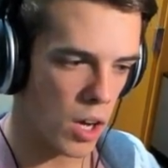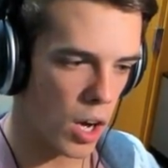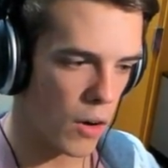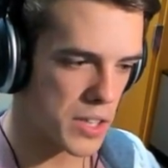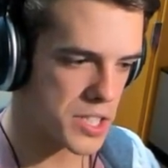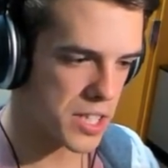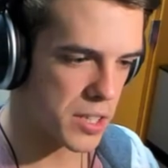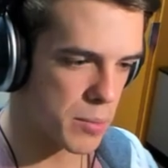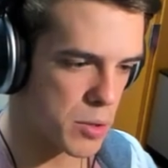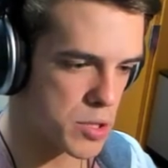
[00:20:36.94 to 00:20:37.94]
Oh, I see
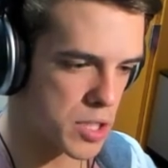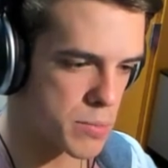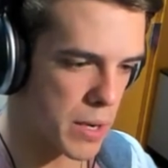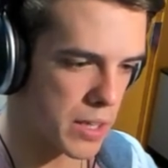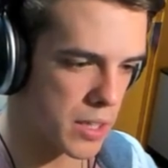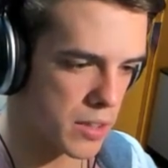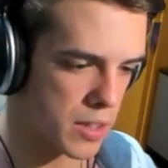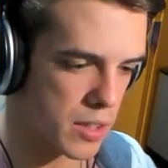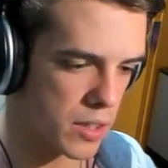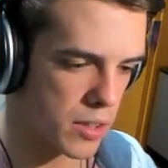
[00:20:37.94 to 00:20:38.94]
the music's making
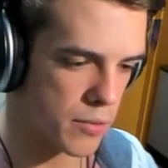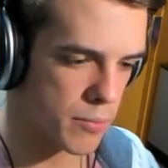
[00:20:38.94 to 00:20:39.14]
the, uh,